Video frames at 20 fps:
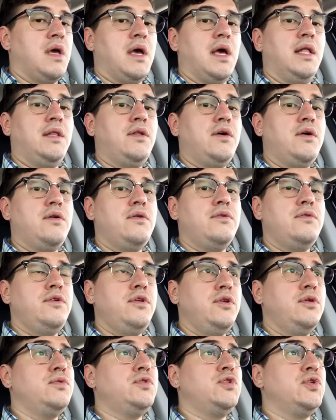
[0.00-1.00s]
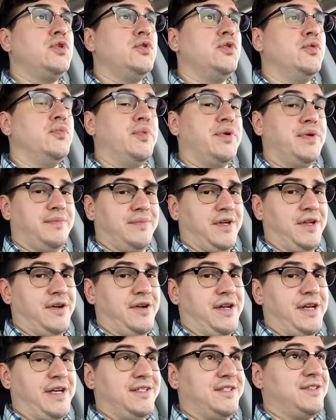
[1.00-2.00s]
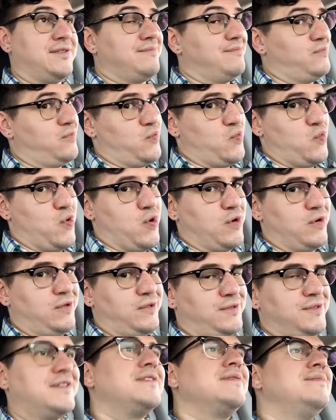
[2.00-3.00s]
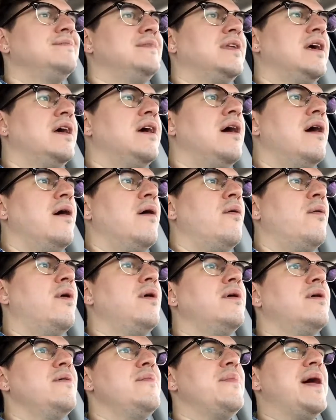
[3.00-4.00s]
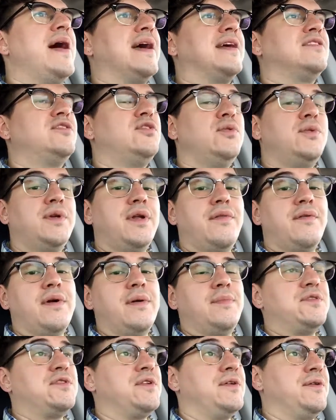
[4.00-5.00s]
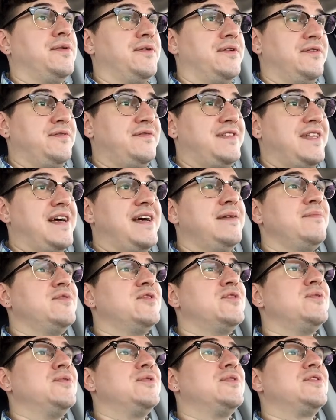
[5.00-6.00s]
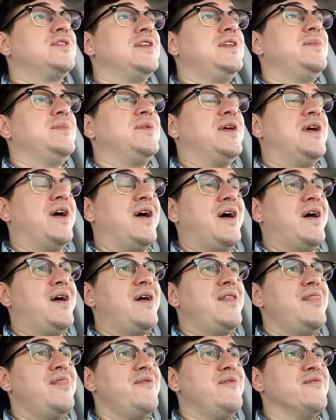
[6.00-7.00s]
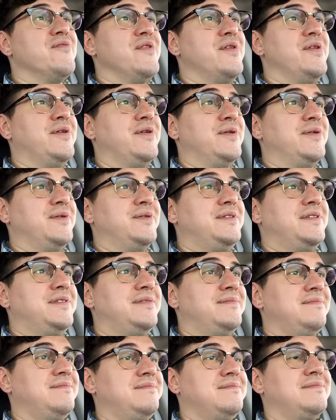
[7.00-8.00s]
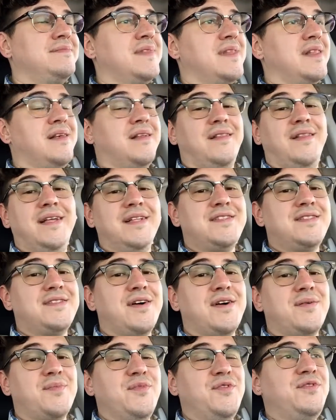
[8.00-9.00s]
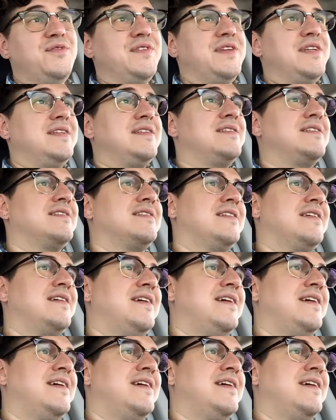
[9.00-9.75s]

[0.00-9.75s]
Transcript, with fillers: Hello, YouTube, Internet, world. Welcome back to another episode of Dime Store Cinema on the Road let's talk movies.